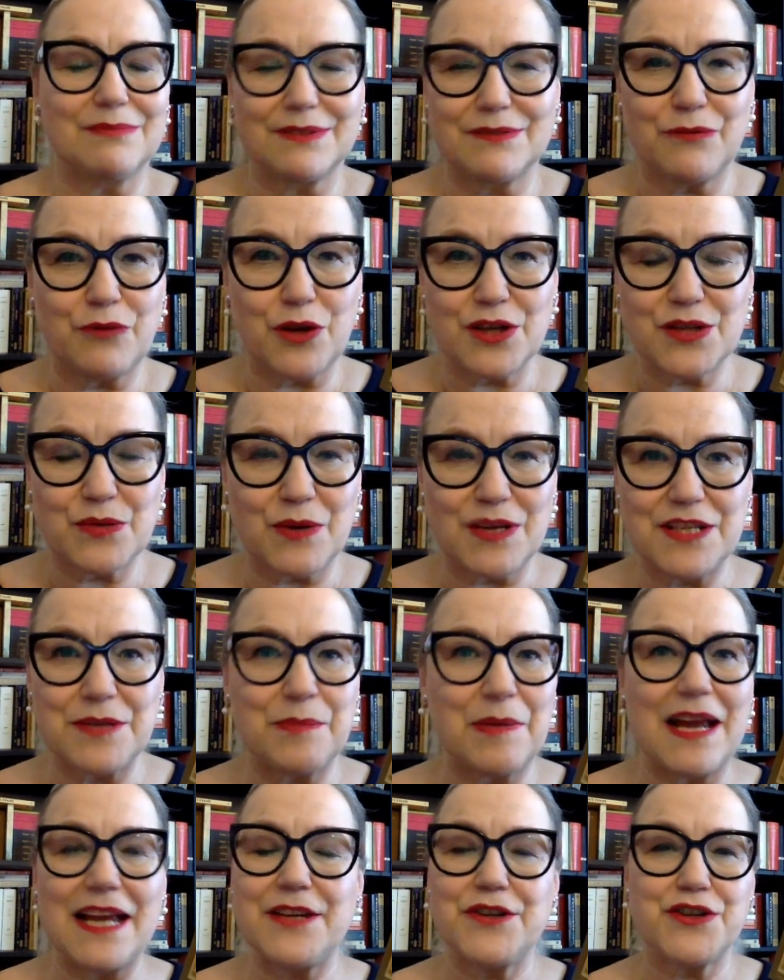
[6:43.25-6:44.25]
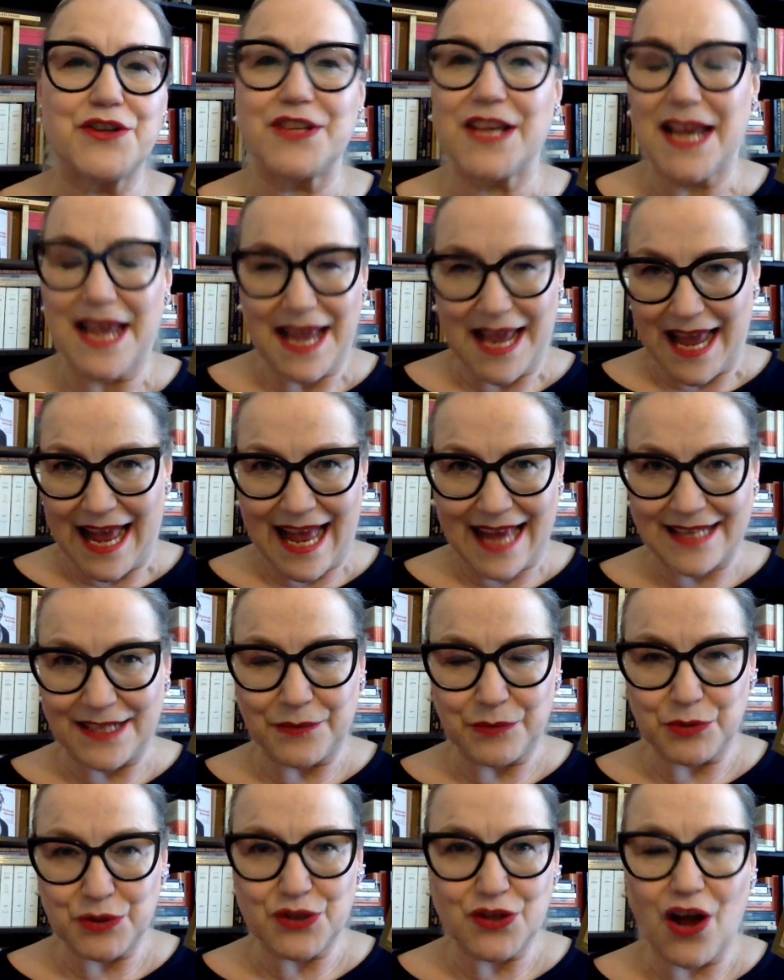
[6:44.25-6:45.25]
first 20 pages and it
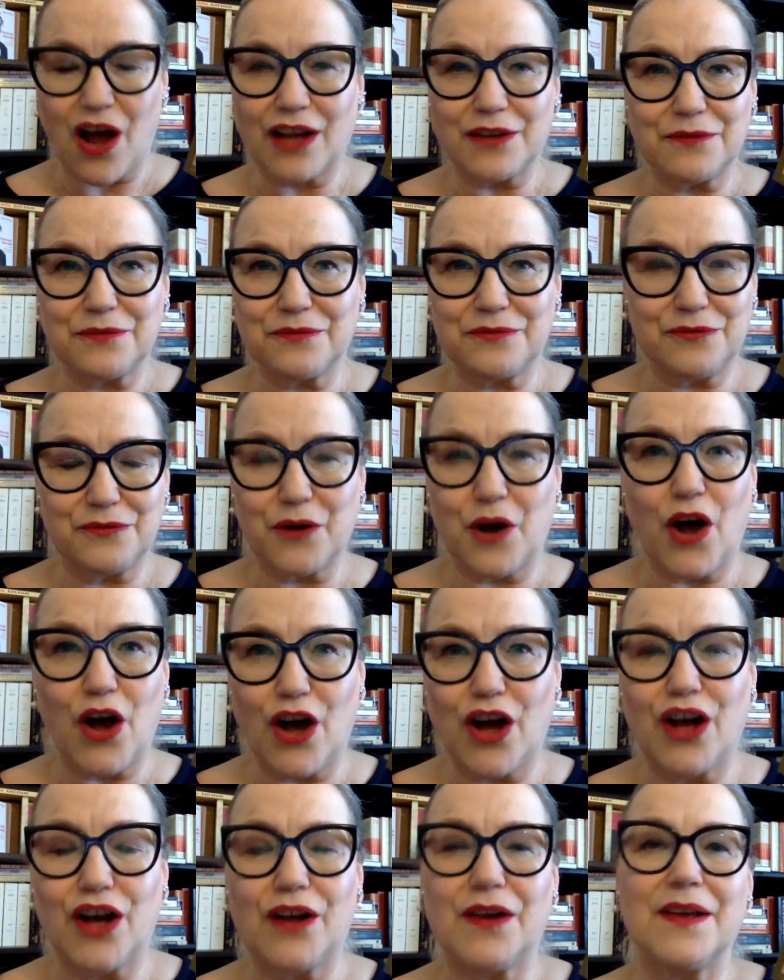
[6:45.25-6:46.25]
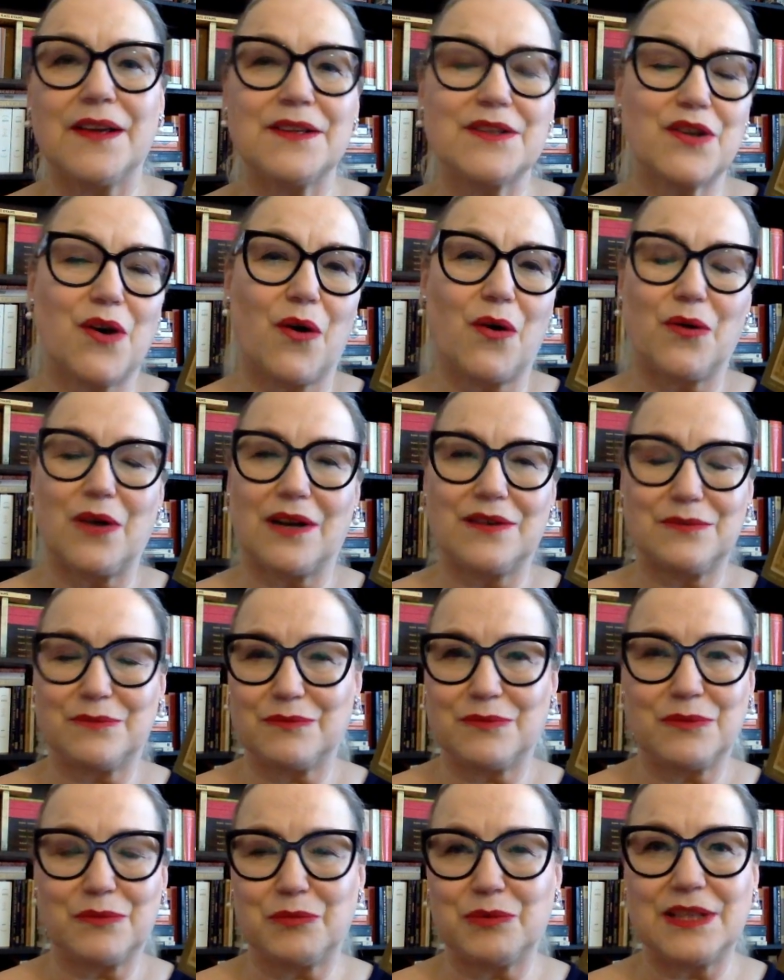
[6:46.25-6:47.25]
was not for her so
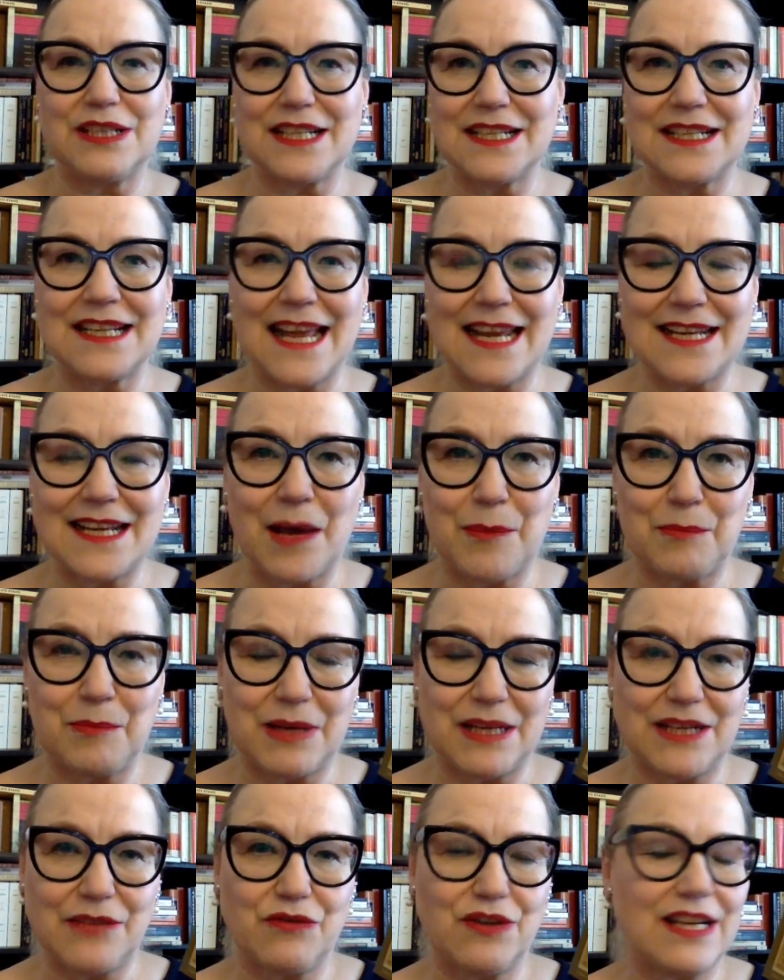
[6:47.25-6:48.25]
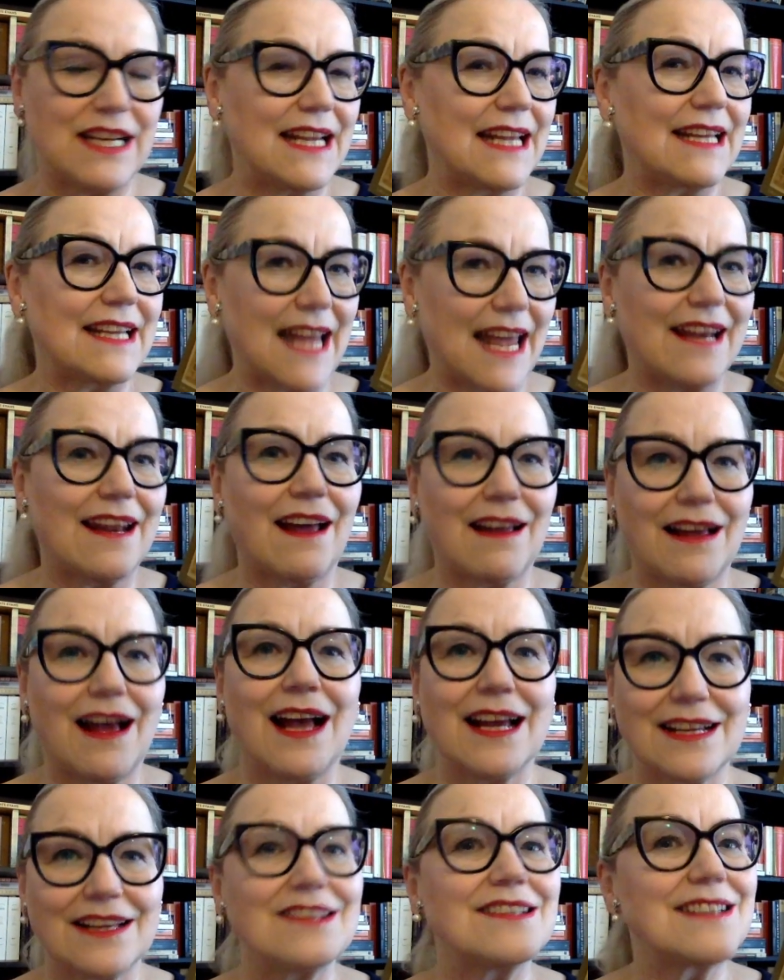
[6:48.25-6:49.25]
we didn't end up buddy reading it and I, I
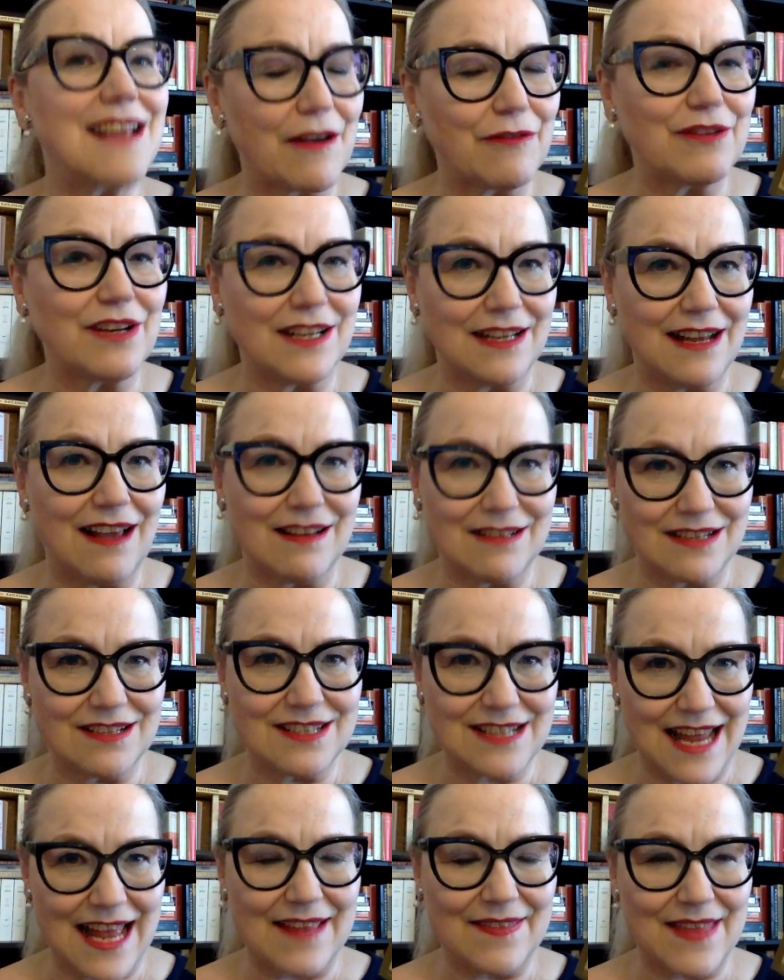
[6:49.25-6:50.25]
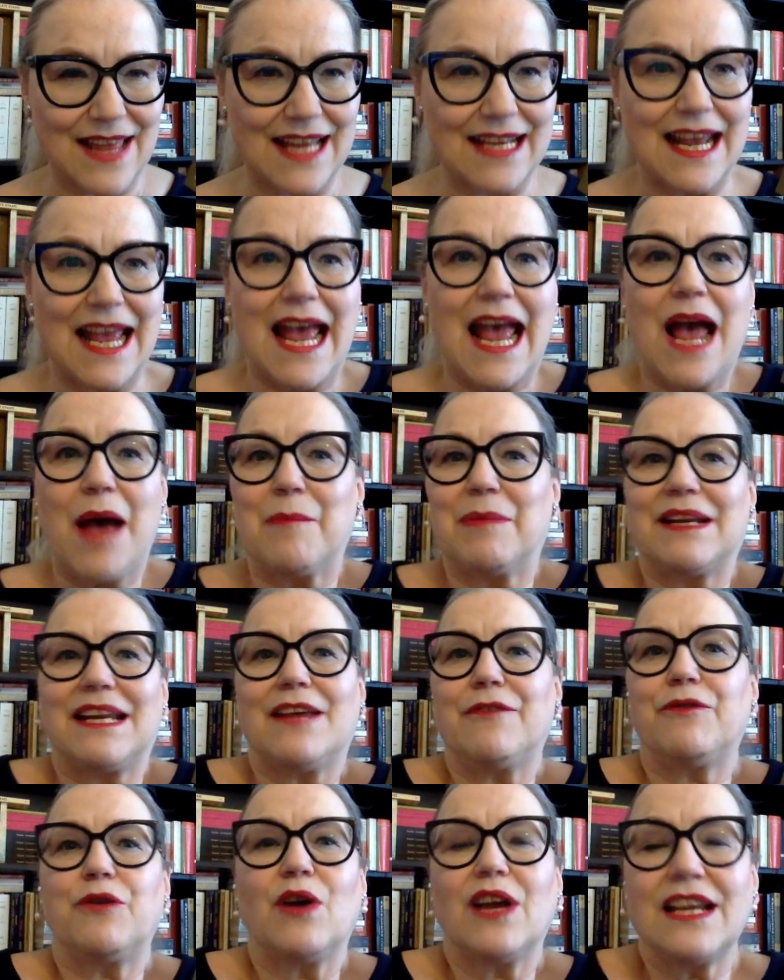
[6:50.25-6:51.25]
can definitely understand that but
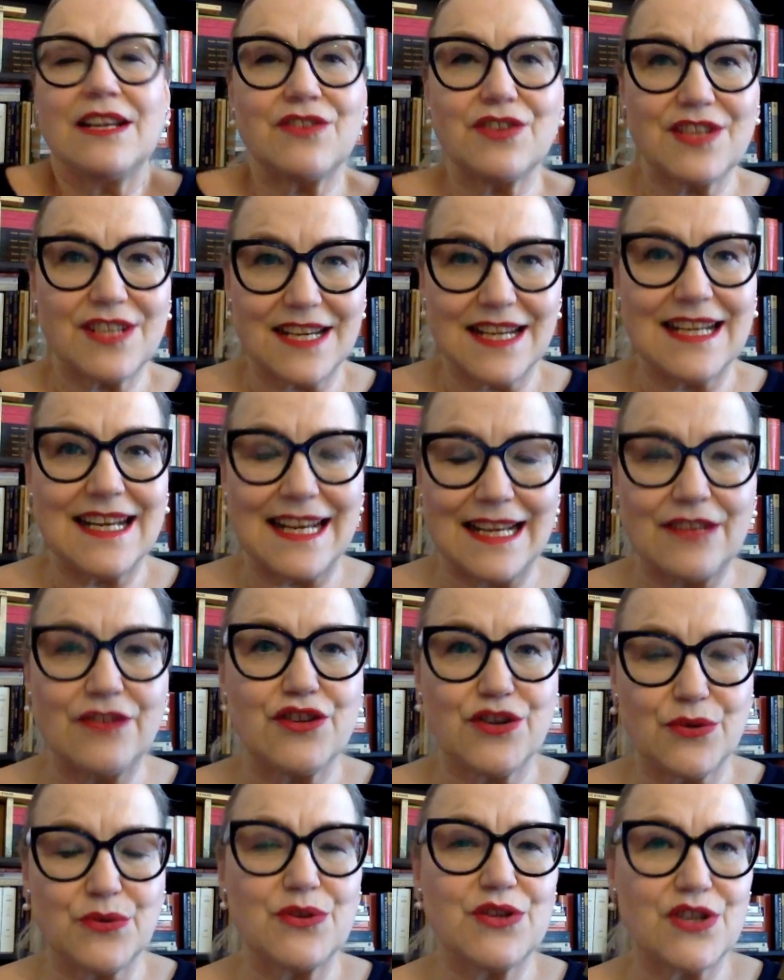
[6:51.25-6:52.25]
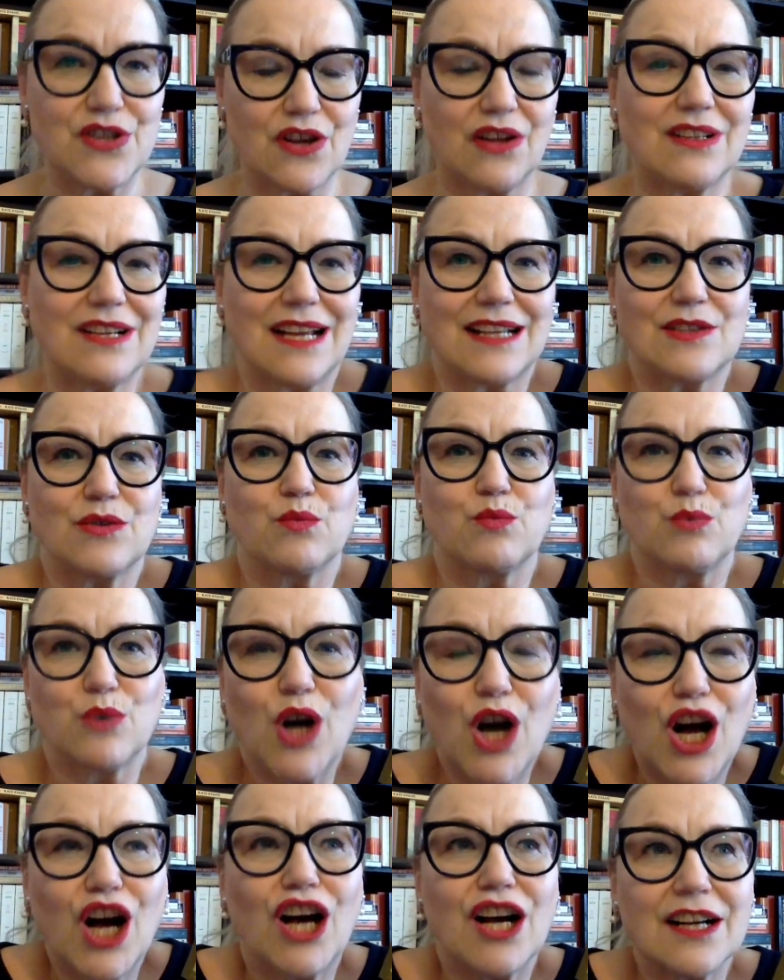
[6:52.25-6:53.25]
if you're interested in susan sontag's
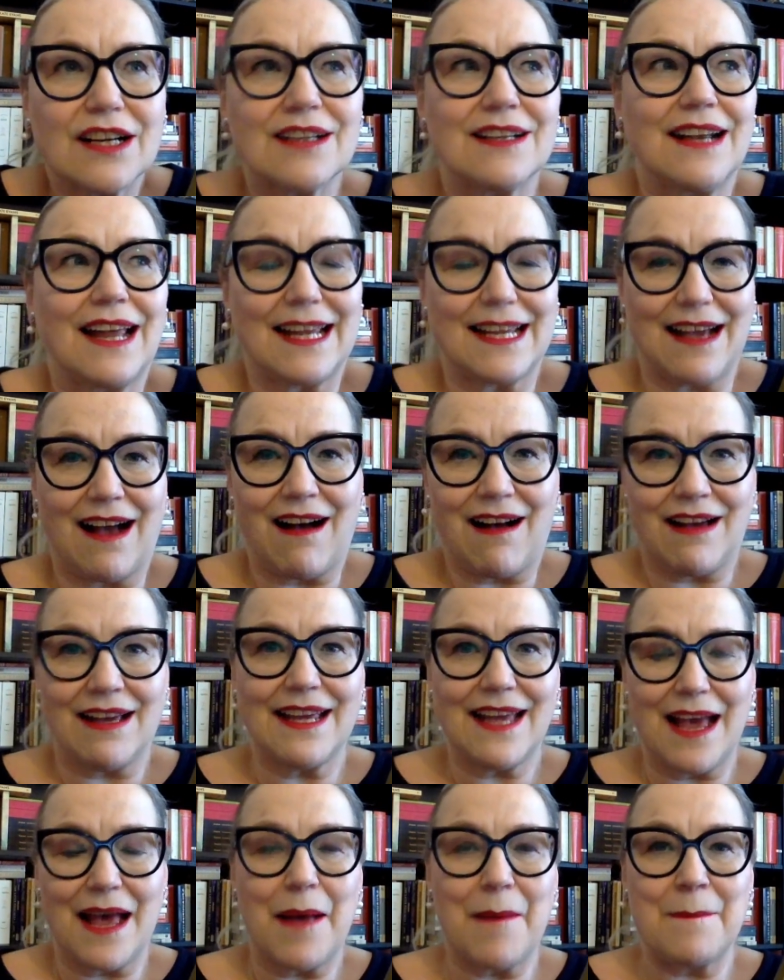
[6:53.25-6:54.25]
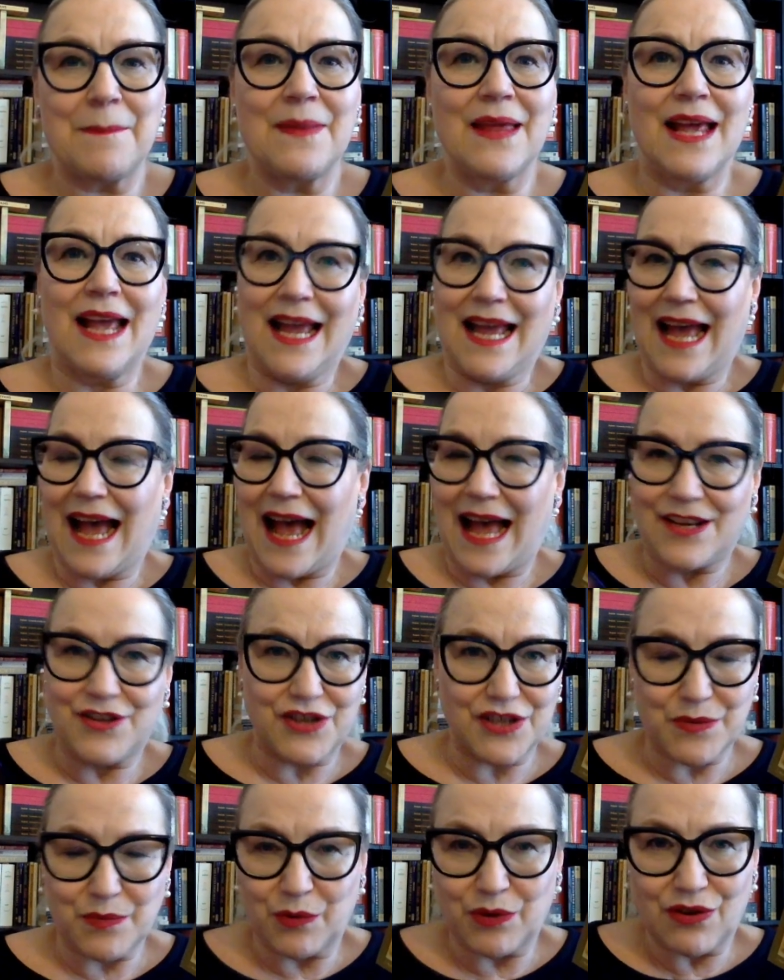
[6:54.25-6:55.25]
work like i am i
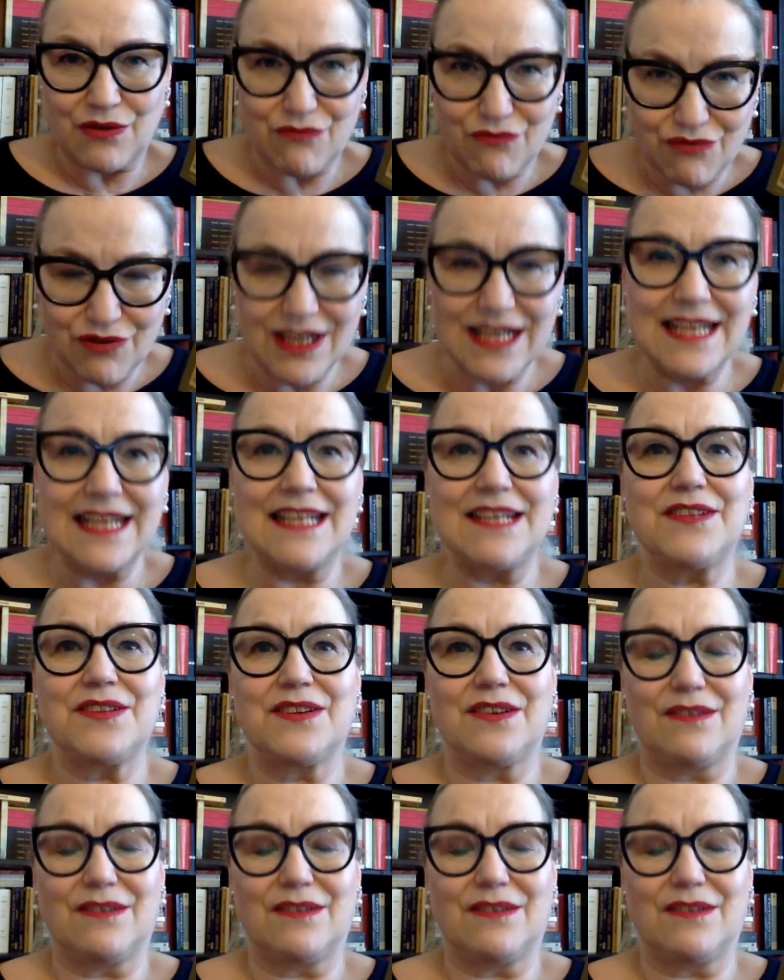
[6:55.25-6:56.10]
just want to read